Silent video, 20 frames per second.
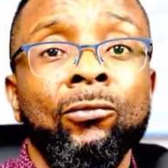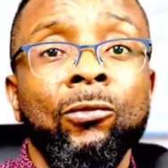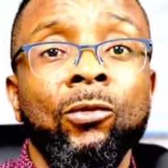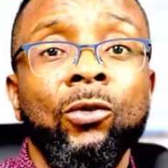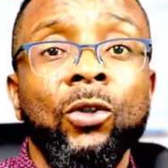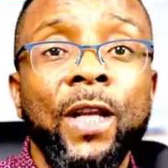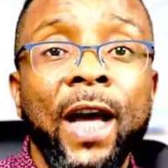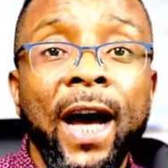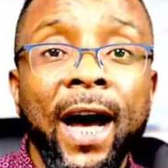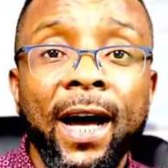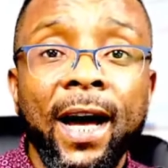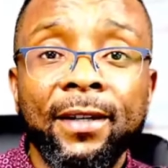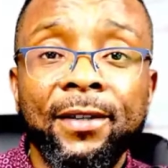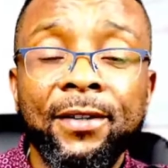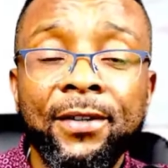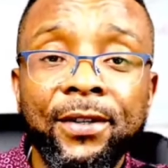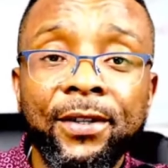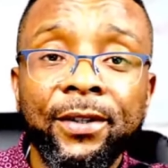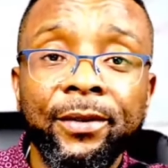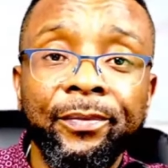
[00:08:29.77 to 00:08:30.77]

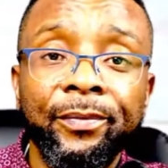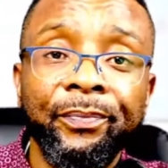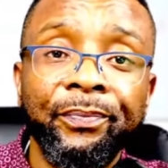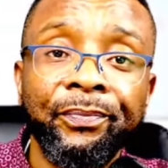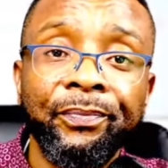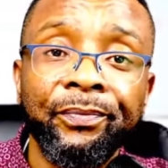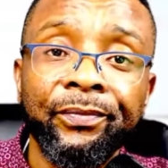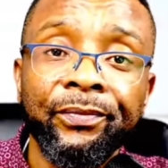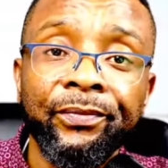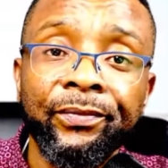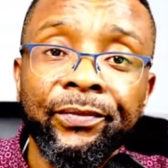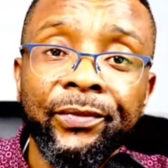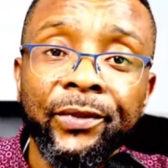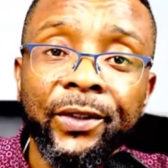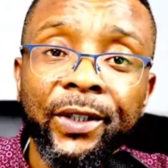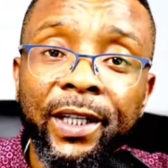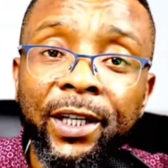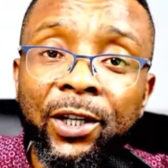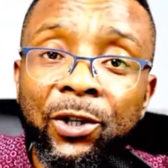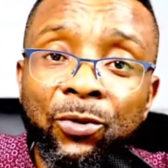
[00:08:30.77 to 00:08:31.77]
That
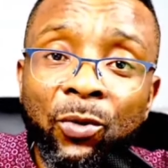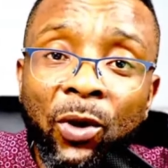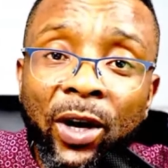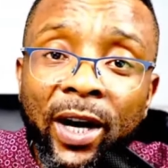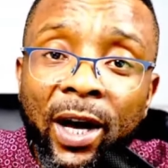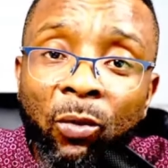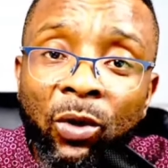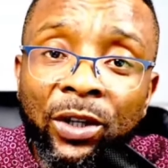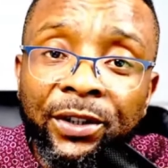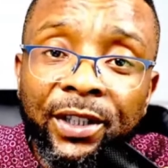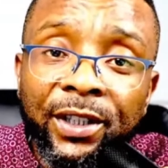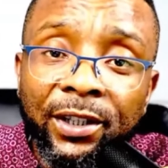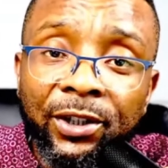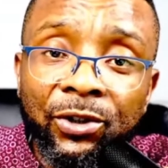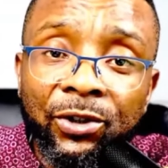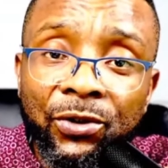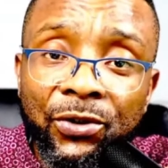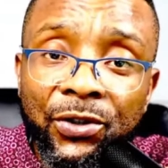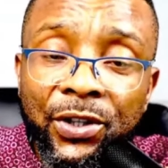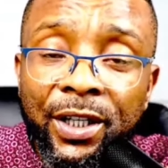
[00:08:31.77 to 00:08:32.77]
is what I wanted you to
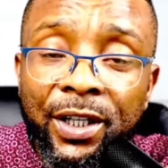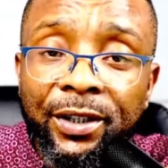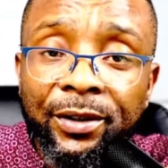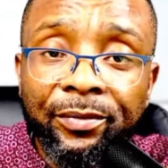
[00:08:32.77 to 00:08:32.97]
see.